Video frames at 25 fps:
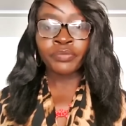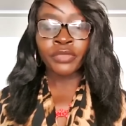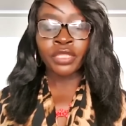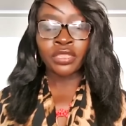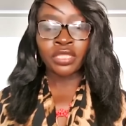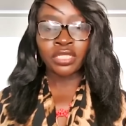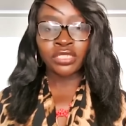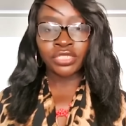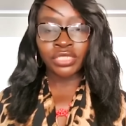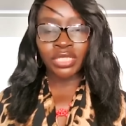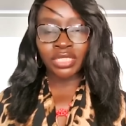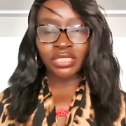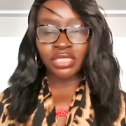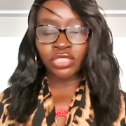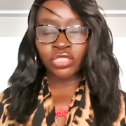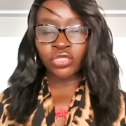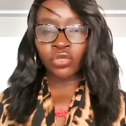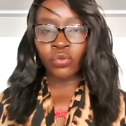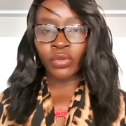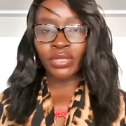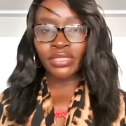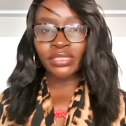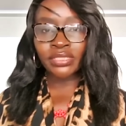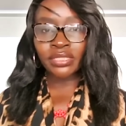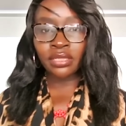the judge is
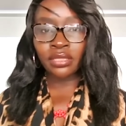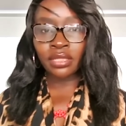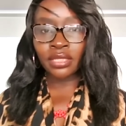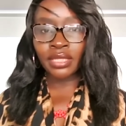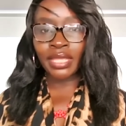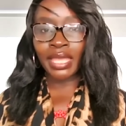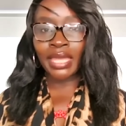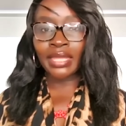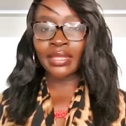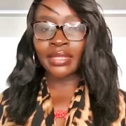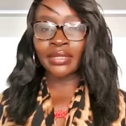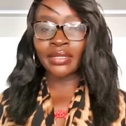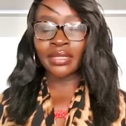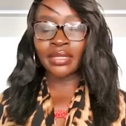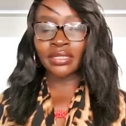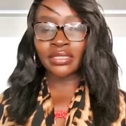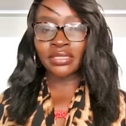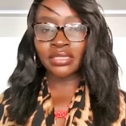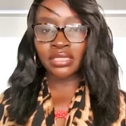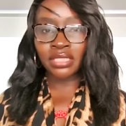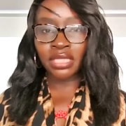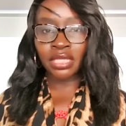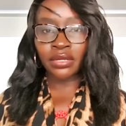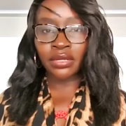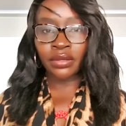going to look at and
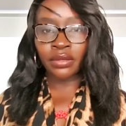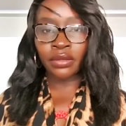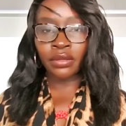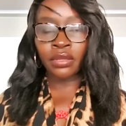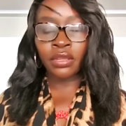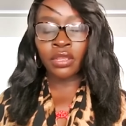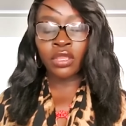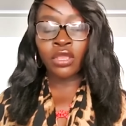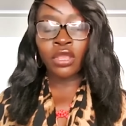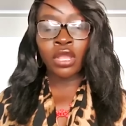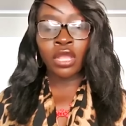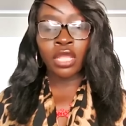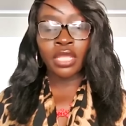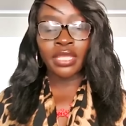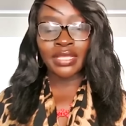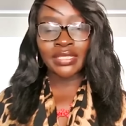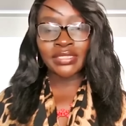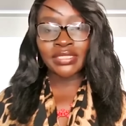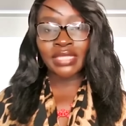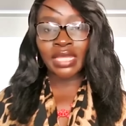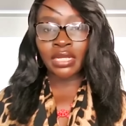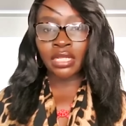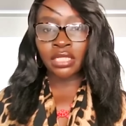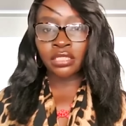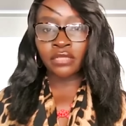consider, is
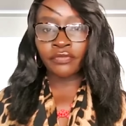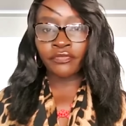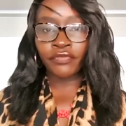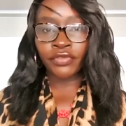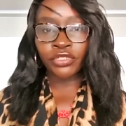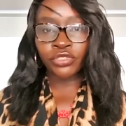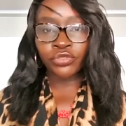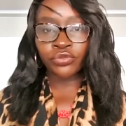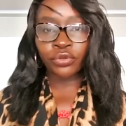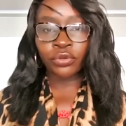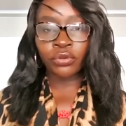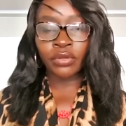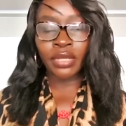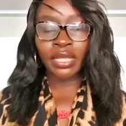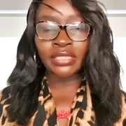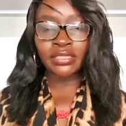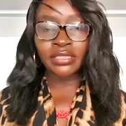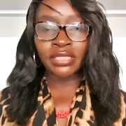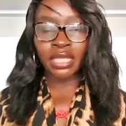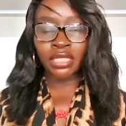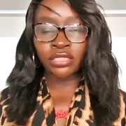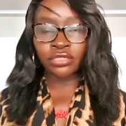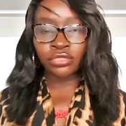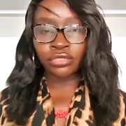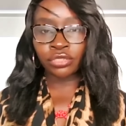that individual a
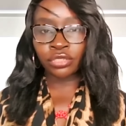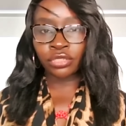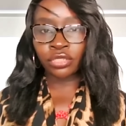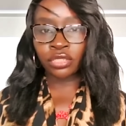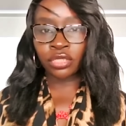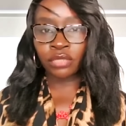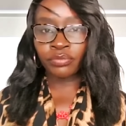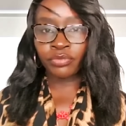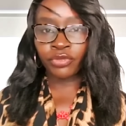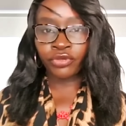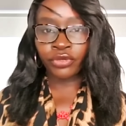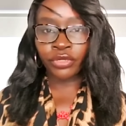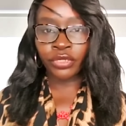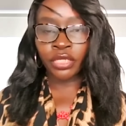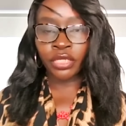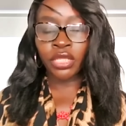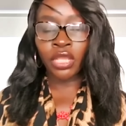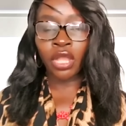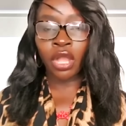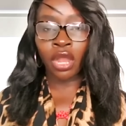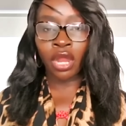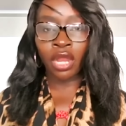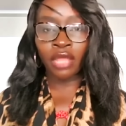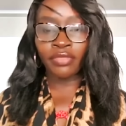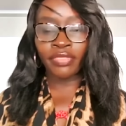danger to the community?
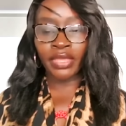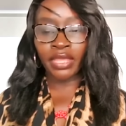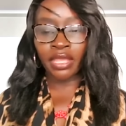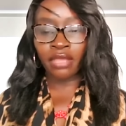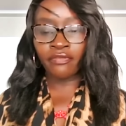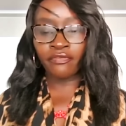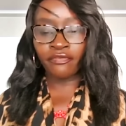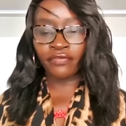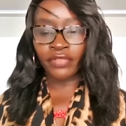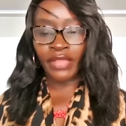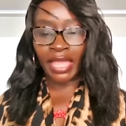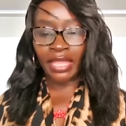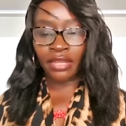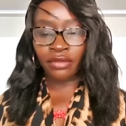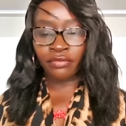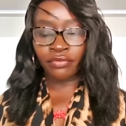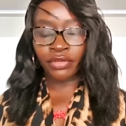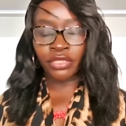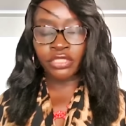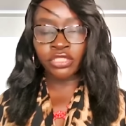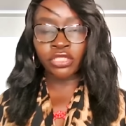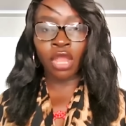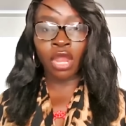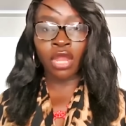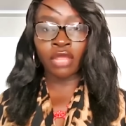Are they a flight
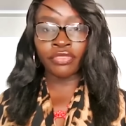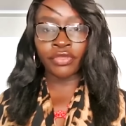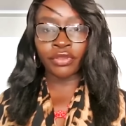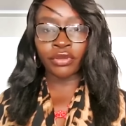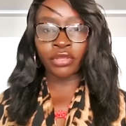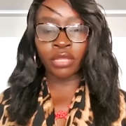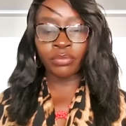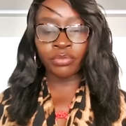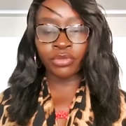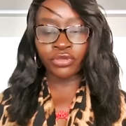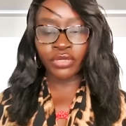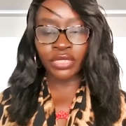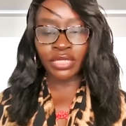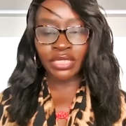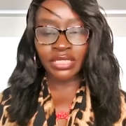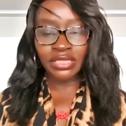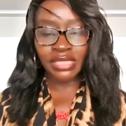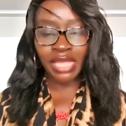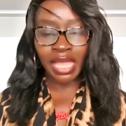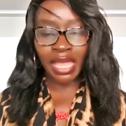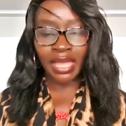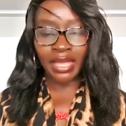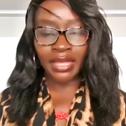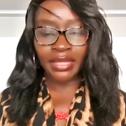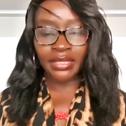risk? Are there community
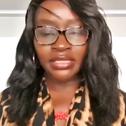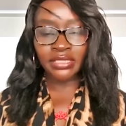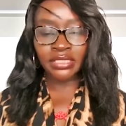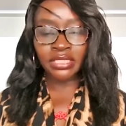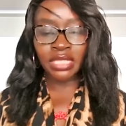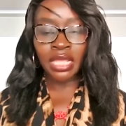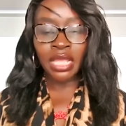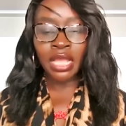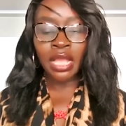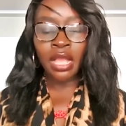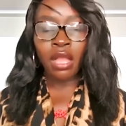ties?